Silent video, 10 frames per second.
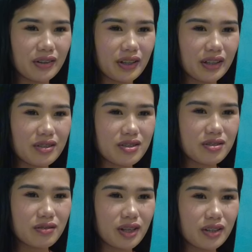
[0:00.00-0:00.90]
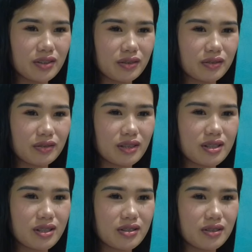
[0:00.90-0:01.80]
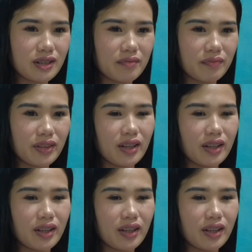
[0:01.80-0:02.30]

"Your English is great. Don't listen to them."